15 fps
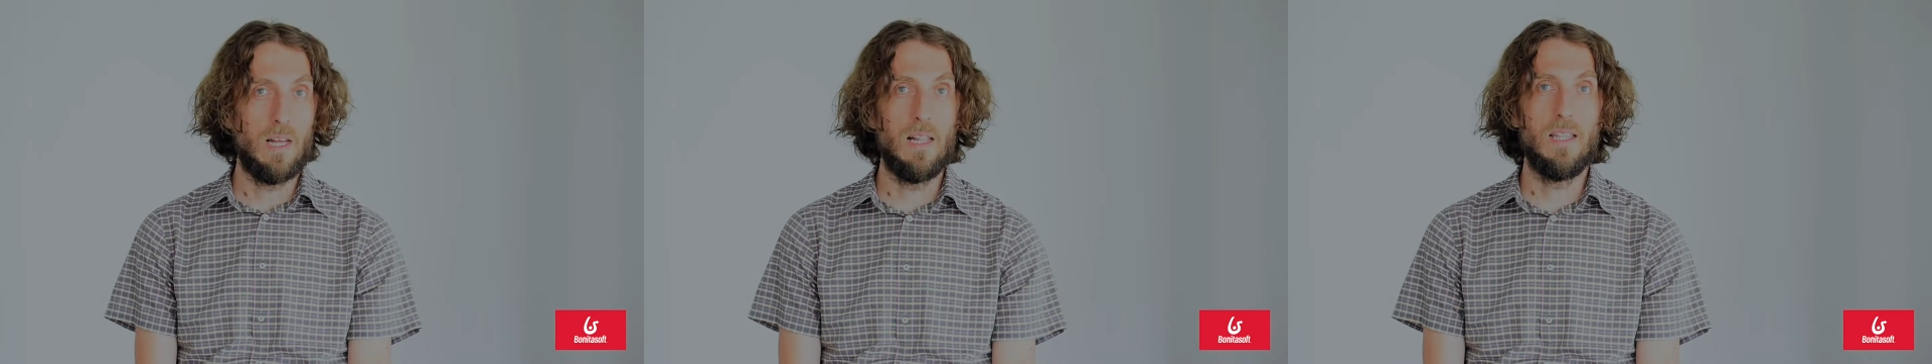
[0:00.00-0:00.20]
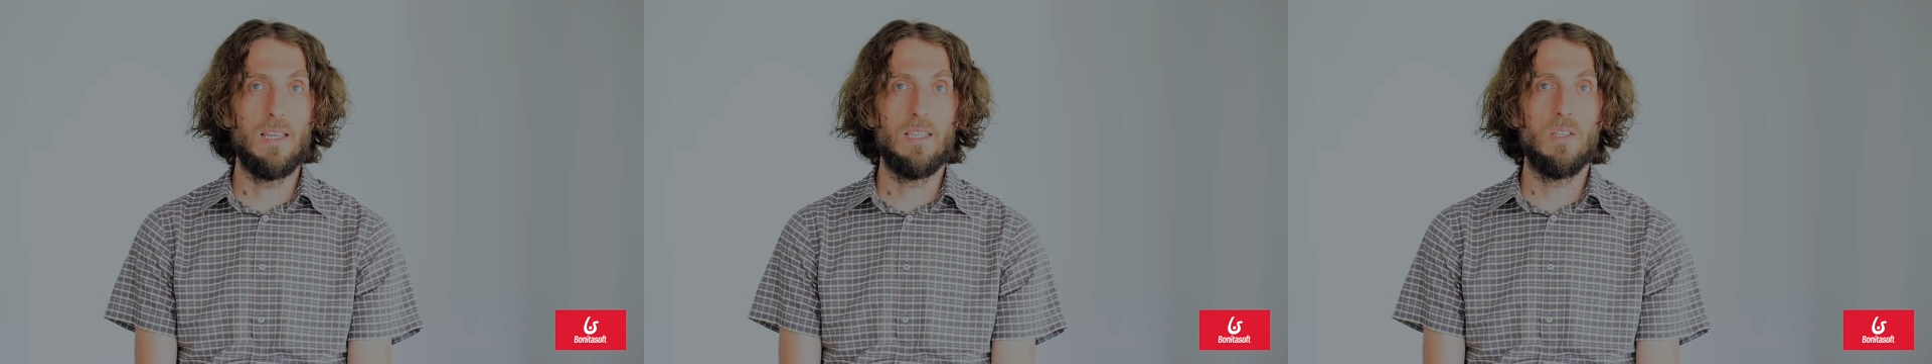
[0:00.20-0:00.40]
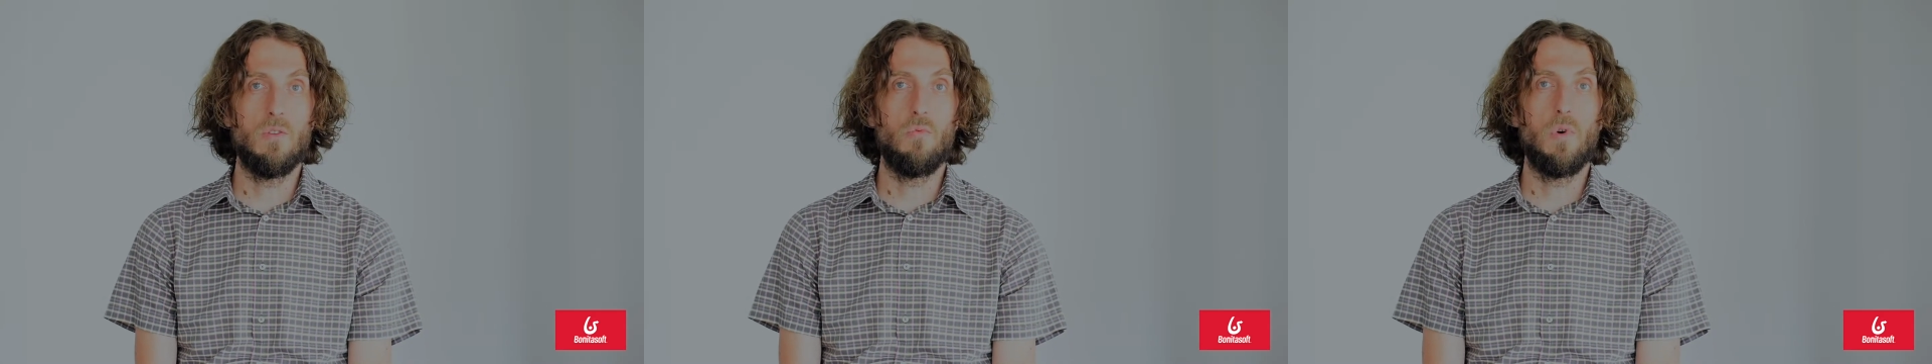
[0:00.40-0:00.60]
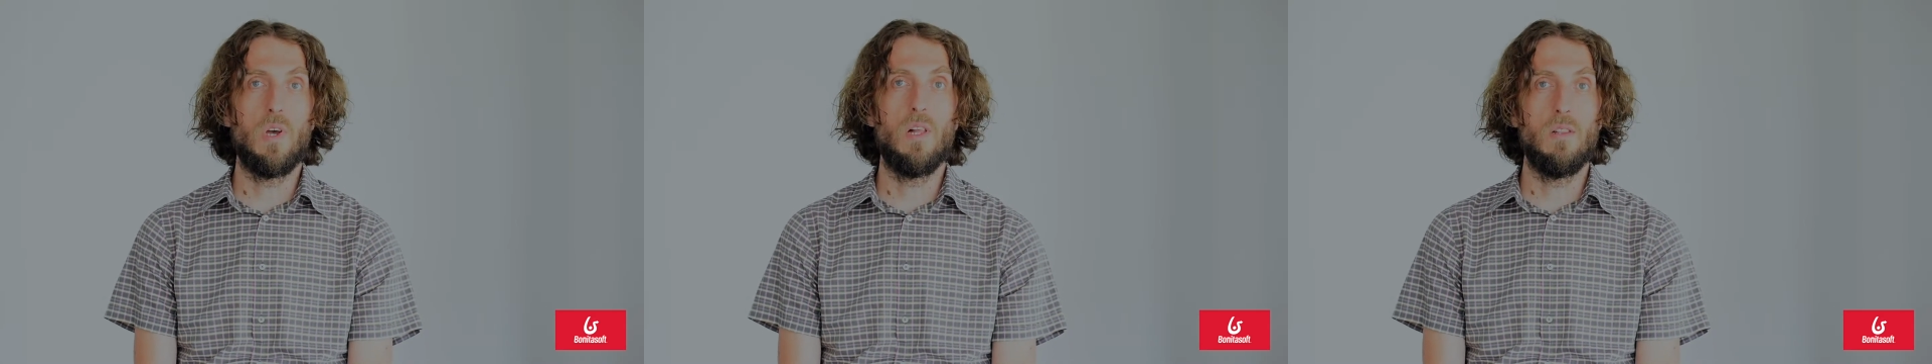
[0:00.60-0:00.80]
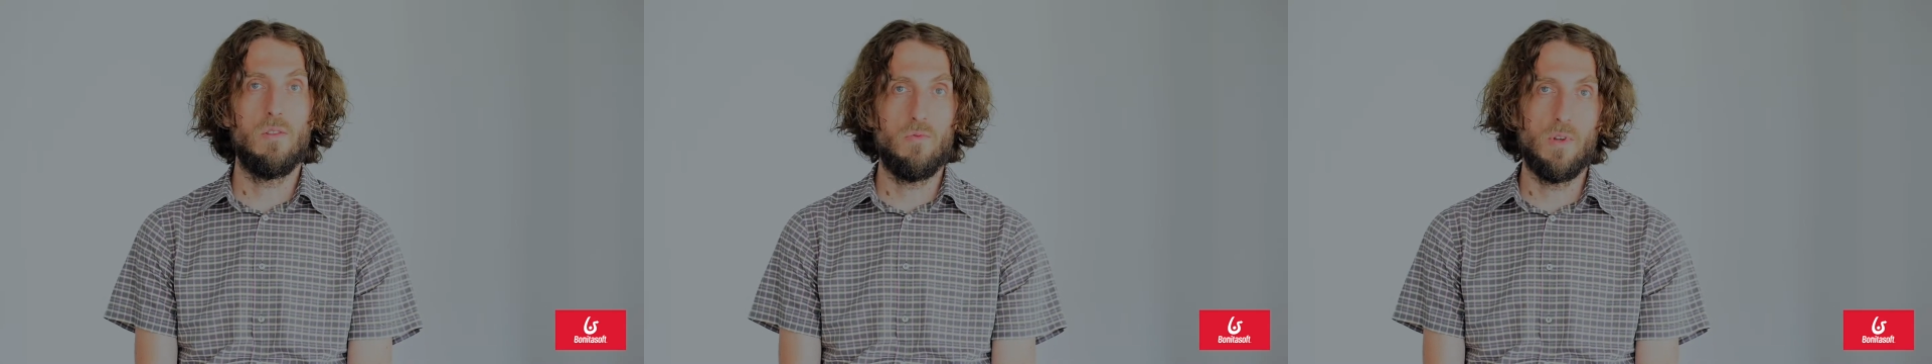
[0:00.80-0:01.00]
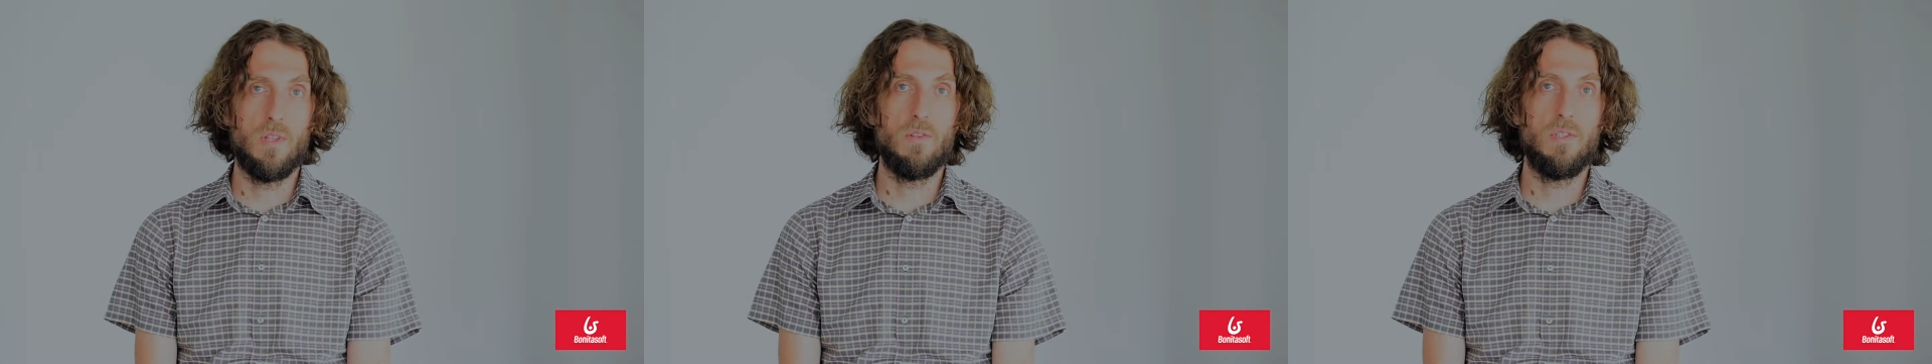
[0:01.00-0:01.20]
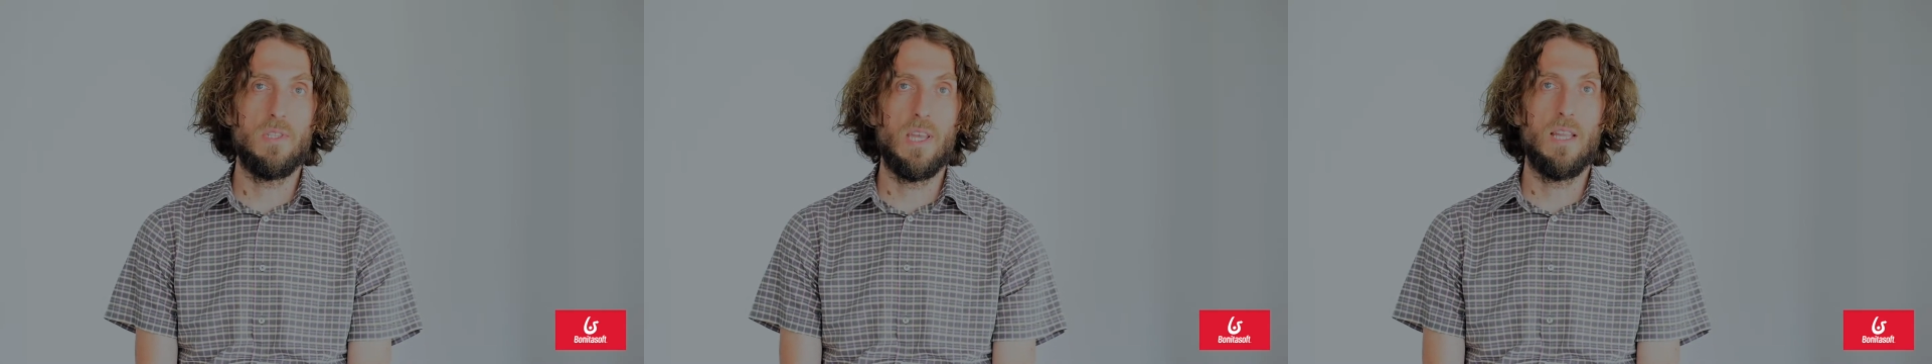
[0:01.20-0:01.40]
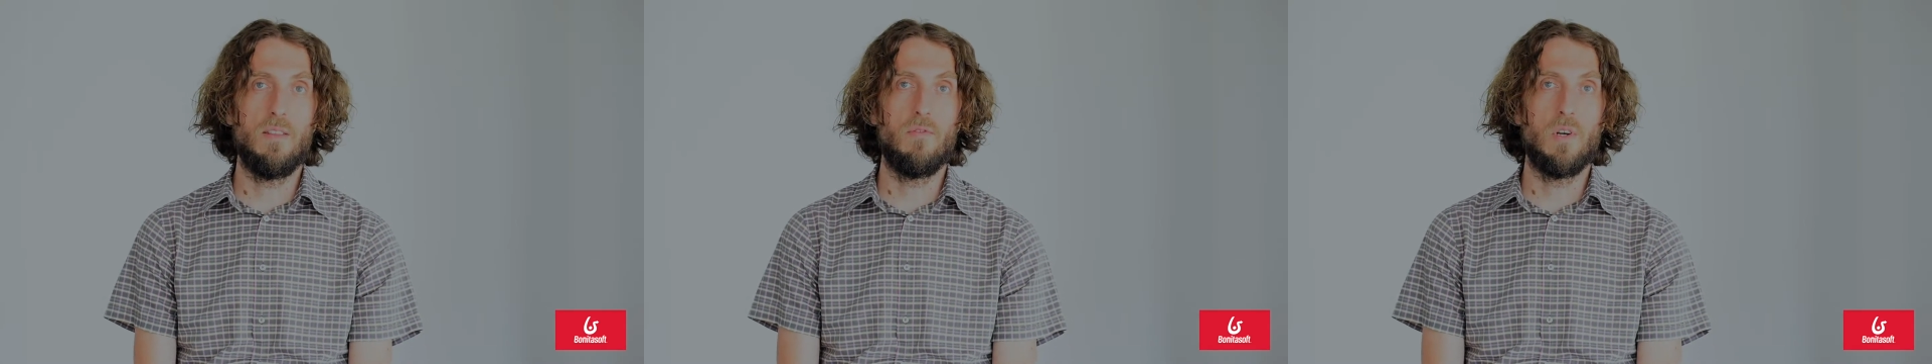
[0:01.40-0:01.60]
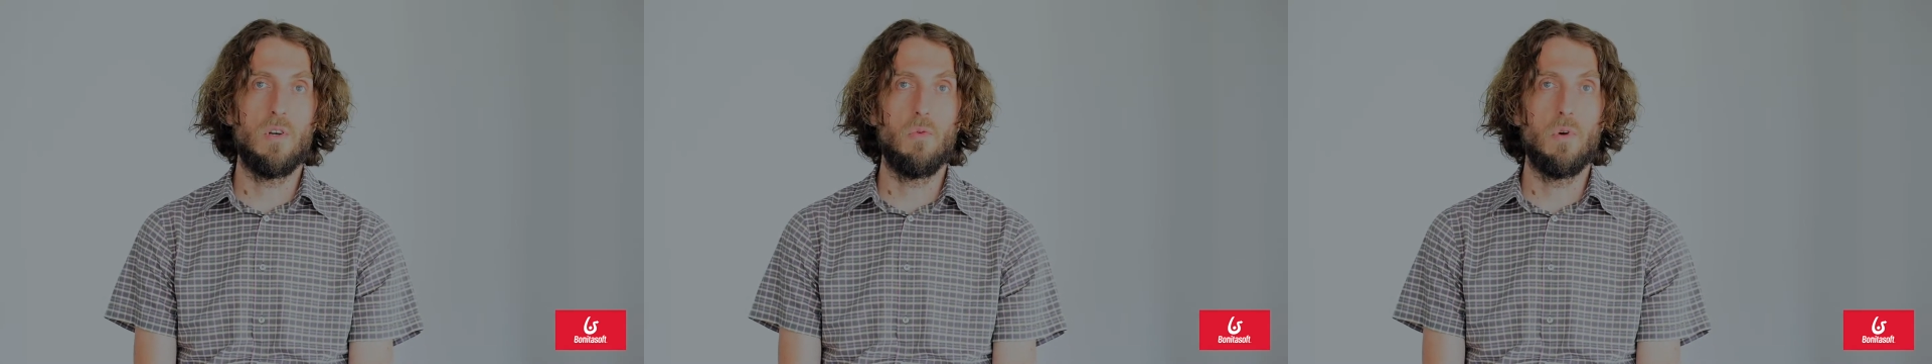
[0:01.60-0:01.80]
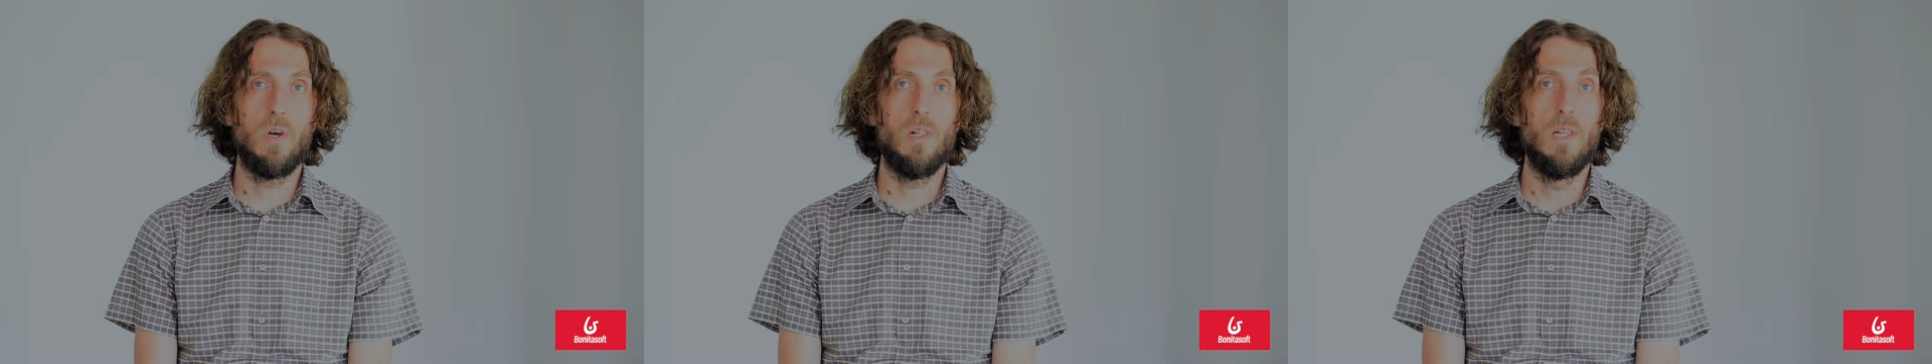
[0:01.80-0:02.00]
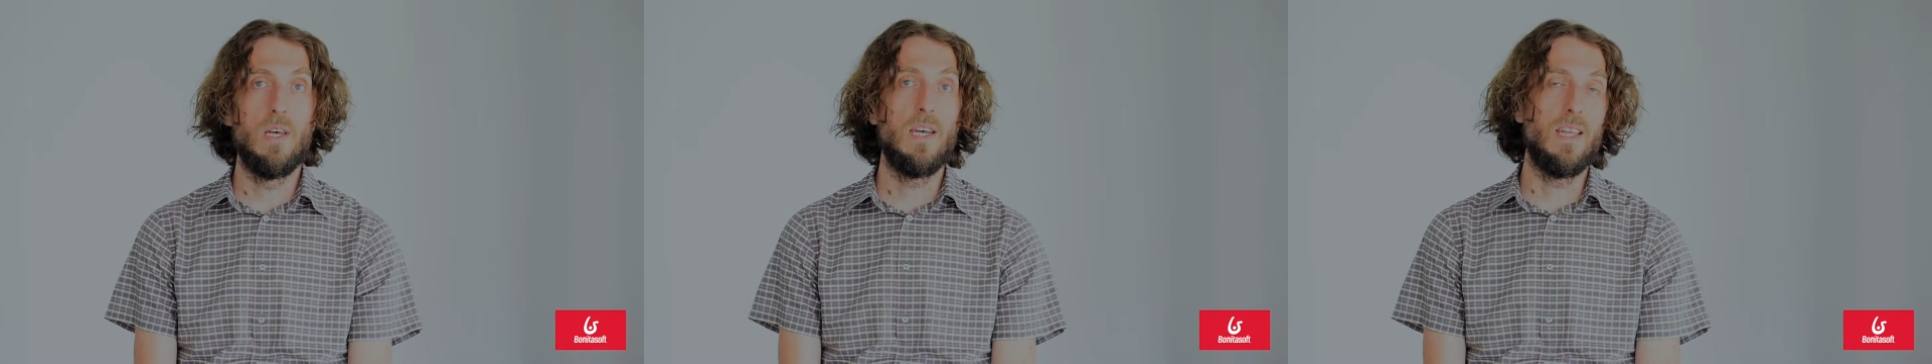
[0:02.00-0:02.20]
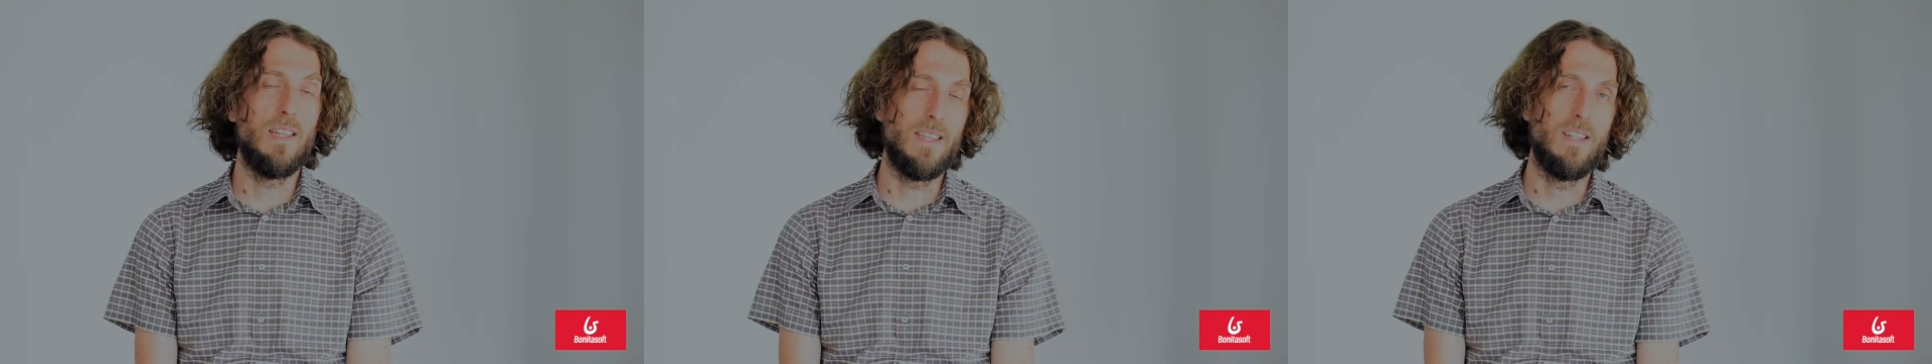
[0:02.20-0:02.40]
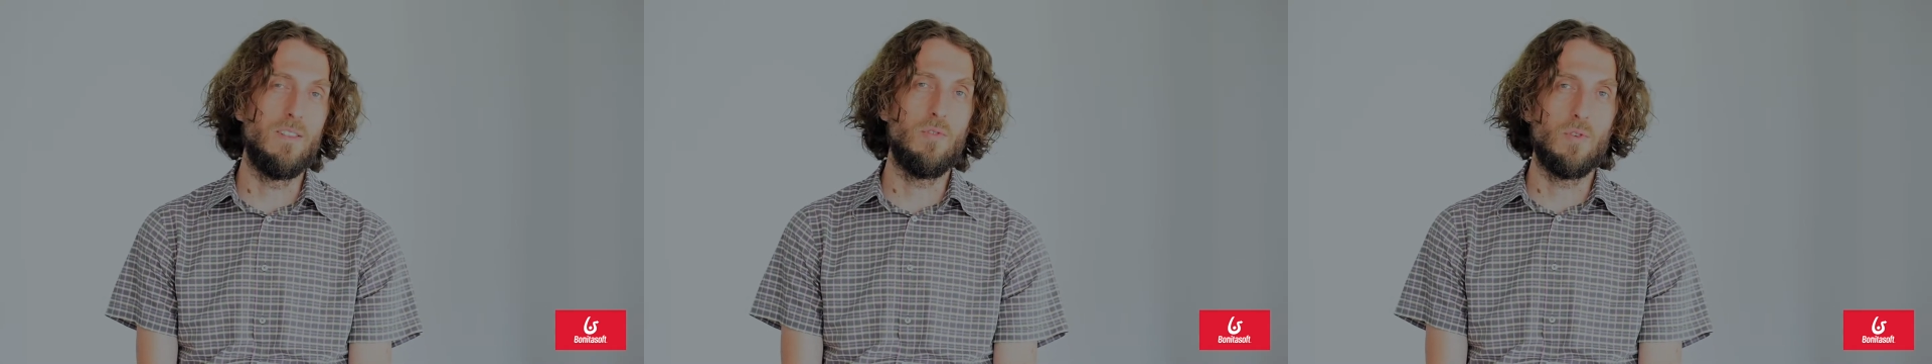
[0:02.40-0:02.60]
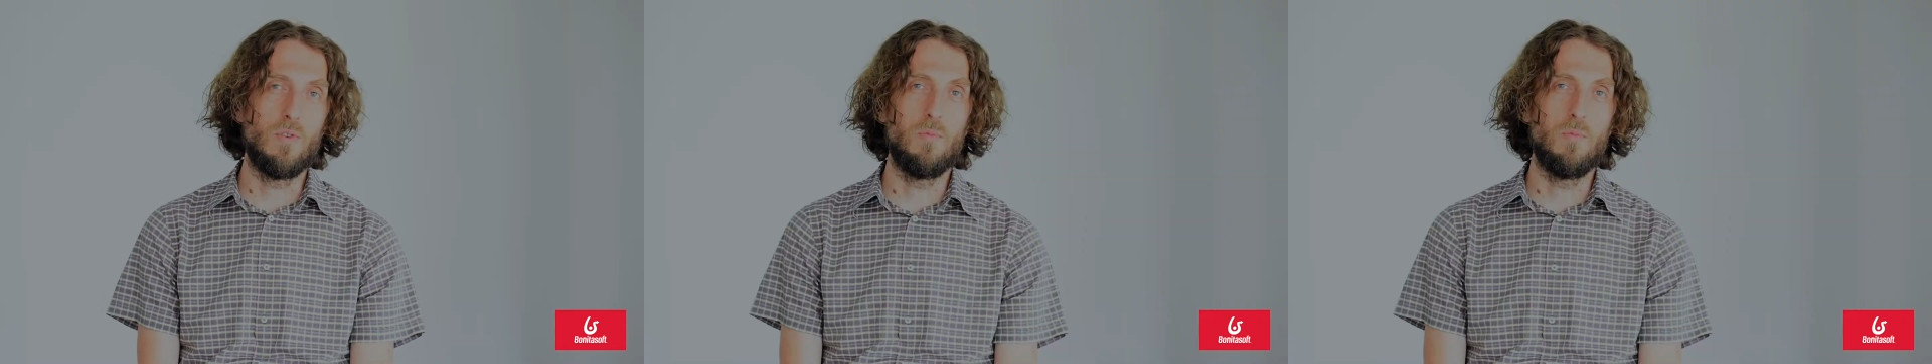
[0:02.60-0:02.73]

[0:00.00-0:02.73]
listen well, to understand very well, and then to